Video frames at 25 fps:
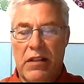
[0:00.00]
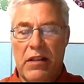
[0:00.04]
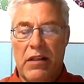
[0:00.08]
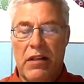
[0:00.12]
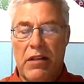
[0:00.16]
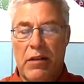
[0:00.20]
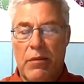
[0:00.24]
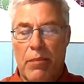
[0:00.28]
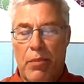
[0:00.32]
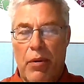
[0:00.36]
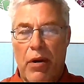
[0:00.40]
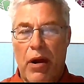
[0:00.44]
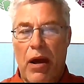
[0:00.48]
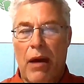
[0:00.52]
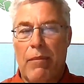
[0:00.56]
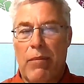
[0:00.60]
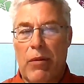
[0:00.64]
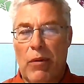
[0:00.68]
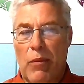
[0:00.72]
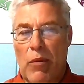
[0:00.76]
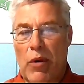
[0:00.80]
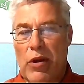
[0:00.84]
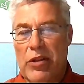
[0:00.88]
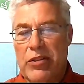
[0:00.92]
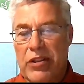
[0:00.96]
the problem
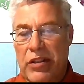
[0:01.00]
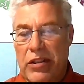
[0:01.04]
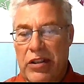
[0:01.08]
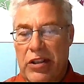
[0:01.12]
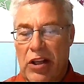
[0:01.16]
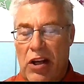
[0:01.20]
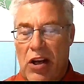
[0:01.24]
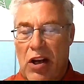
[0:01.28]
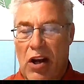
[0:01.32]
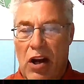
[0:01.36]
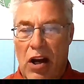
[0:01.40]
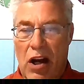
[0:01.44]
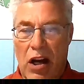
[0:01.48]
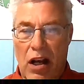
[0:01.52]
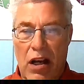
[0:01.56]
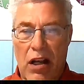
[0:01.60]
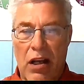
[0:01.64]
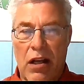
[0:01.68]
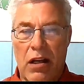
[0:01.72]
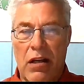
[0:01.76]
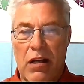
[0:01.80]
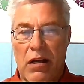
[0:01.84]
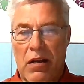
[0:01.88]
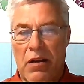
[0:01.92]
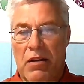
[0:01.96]
wasn't the caulk,
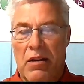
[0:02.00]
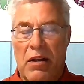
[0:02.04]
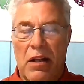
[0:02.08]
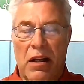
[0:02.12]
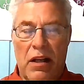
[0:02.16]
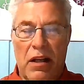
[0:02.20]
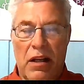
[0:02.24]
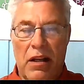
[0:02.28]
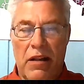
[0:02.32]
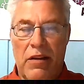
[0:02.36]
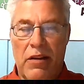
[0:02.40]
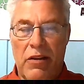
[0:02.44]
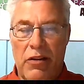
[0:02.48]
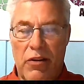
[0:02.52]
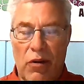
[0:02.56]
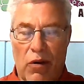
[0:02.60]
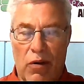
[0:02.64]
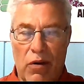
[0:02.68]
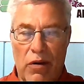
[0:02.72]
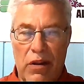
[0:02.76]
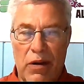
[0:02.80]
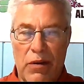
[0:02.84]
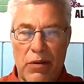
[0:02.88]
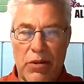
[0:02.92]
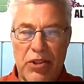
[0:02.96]
the door
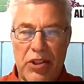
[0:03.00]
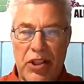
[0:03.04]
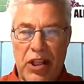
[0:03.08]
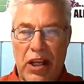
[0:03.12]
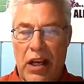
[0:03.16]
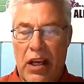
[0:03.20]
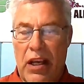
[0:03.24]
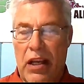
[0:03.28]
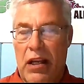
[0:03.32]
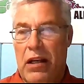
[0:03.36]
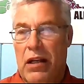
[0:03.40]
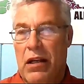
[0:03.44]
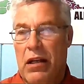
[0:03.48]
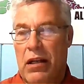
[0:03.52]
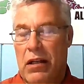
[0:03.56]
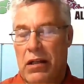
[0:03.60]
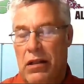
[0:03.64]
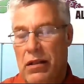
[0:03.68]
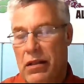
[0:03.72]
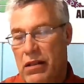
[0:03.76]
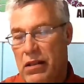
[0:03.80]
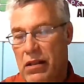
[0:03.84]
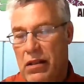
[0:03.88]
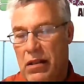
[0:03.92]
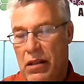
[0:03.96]
that was sticking,
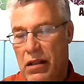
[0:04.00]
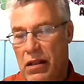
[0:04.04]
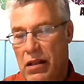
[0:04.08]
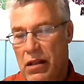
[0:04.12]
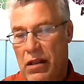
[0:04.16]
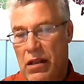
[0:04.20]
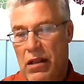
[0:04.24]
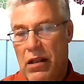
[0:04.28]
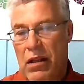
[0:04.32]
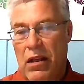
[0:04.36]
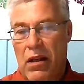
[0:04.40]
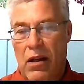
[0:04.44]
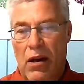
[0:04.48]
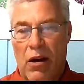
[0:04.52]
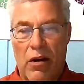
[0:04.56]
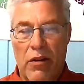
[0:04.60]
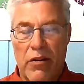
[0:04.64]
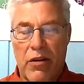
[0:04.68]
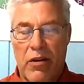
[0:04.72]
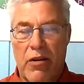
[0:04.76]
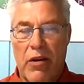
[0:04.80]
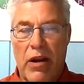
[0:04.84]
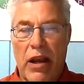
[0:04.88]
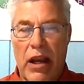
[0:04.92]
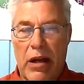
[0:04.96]
or the
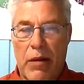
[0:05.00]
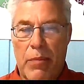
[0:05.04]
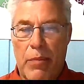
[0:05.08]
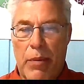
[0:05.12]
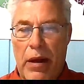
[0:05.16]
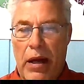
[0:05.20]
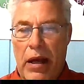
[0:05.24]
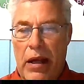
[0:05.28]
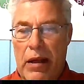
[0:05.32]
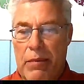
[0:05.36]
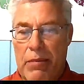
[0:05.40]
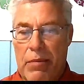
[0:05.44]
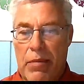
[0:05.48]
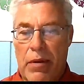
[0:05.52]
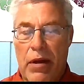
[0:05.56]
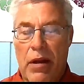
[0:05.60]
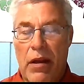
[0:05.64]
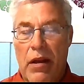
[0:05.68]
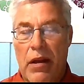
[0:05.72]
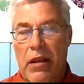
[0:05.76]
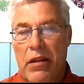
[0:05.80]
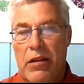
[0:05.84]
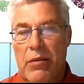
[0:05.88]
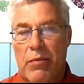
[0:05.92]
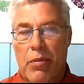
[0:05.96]
cracked pipe.
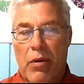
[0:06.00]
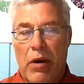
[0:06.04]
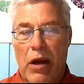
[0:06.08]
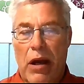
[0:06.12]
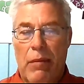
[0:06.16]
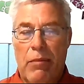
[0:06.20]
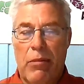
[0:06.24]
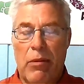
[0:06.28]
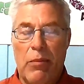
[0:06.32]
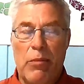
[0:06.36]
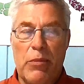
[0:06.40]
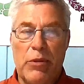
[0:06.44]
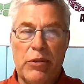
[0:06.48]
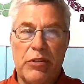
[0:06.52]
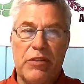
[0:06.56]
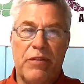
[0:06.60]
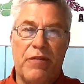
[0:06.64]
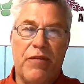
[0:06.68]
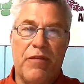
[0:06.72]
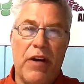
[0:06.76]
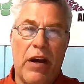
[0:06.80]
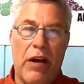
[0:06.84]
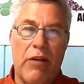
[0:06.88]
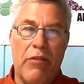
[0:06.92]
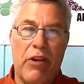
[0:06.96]
The problem was the
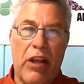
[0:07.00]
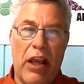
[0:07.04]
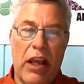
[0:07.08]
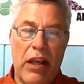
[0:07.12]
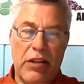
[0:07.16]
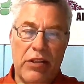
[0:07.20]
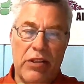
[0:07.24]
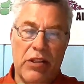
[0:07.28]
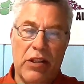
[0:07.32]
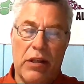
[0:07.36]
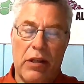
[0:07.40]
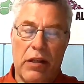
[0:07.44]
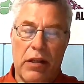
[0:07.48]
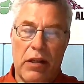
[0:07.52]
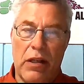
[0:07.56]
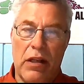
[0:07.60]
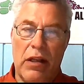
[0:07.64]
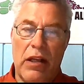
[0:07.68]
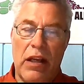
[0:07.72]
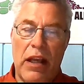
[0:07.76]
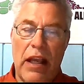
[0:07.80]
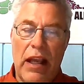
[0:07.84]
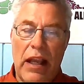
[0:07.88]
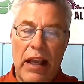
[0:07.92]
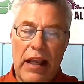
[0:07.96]
foundation.
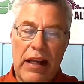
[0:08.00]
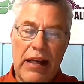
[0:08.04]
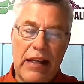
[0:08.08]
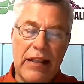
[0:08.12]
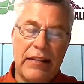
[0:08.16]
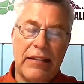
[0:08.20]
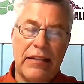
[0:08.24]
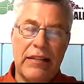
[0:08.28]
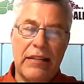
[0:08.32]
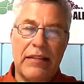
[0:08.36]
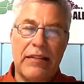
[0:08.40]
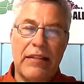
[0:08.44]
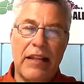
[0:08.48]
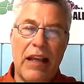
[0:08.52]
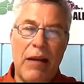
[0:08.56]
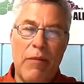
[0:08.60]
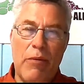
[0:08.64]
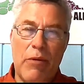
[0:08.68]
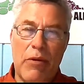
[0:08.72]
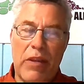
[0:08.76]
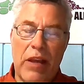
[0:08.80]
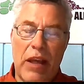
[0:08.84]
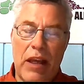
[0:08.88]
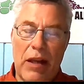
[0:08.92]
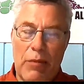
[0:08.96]
And it's the same
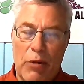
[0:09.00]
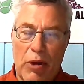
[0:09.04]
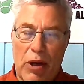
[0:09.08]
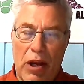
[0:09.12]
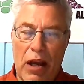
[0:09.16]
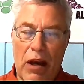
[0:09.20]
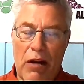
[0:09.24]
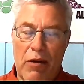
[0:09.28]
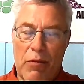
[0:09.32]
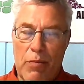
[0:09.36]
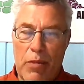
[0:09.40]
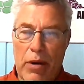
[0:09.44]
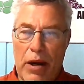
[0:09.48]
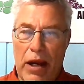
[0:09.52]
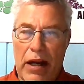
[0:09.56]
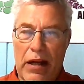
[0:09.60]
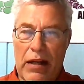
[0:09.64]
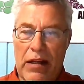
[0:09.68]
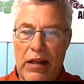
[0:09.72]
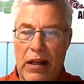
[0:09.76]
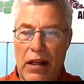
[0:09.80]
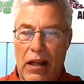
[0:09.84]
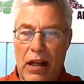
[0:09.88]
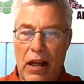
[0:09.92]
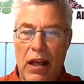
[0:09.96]
with animal
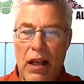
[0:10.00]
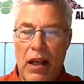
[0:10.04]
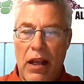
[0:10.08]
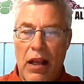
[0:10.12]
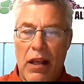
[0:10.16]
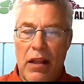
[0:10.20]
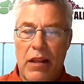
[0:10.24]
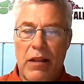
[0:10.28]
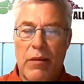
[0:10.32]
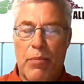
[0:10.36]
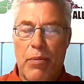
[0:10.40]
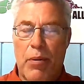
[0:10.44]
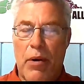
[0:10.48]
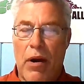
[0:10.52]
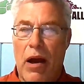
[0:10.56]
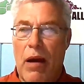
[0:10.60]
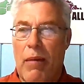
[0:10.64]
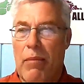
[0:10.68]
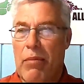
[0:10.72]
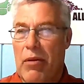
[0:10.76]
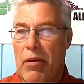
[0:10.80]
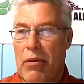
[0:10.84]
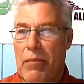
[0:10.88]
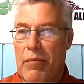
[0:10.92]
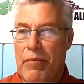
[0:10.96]
chiropractic. The
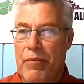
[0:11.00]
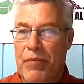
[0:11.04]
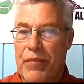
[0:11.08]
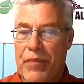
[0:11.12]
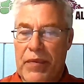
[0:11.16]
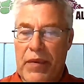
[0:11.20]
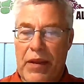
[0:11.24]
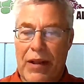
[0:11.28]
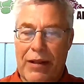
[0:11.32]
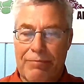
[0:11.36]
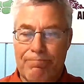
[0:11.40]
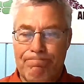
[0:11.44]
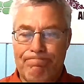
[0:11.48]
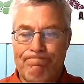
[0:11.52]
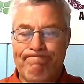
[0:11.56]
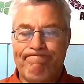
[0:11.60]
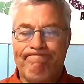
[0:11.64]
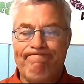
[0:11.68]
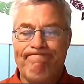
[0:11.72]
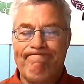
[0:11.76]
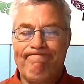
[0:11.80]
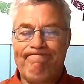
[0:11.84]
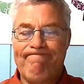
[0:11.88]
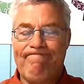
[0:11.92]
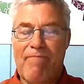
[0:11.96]
problem
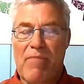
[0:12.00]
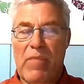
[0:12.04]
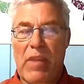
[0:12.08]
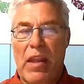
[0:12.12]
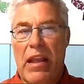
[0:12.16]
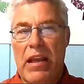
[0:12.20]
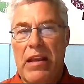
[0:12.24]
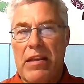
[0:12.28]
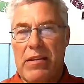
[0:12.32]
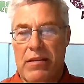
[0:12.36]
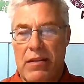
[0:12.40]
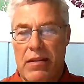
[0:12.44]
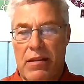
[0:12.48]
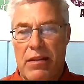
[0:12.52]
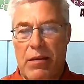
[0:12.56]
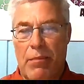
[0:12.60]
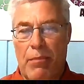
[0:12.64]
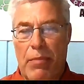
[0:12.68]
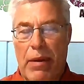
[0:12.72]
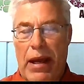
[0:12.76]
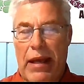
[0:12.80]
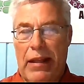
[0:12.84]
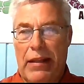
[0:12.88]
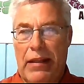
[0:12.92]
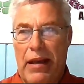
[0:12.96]
isn't the
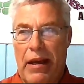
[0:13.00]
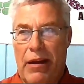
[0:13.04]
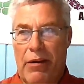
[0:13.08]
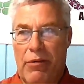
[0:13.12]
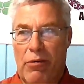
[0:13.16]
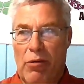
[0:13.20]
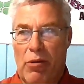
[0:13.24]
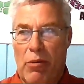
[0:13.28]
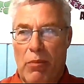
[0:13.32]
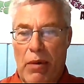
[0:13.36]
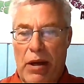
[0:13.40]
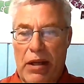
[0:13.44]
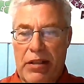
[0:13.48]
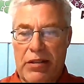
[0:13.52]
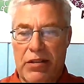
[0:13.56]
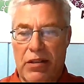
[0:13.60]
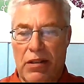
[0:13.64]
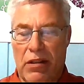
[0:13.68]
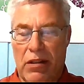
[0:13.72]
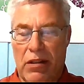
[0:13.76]
bilateral muscle